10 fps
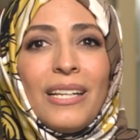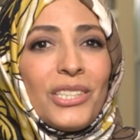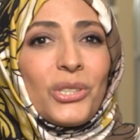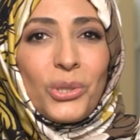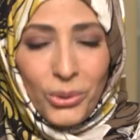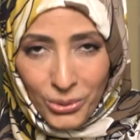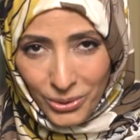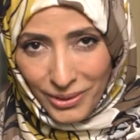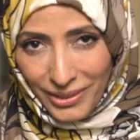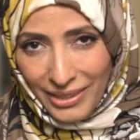
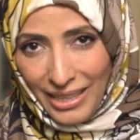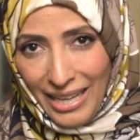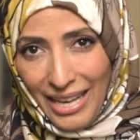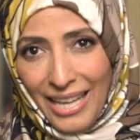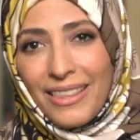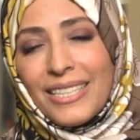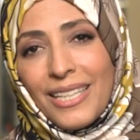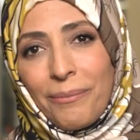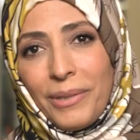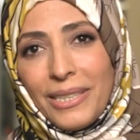soon at the
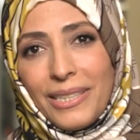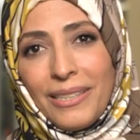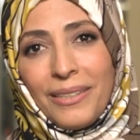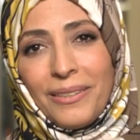summit.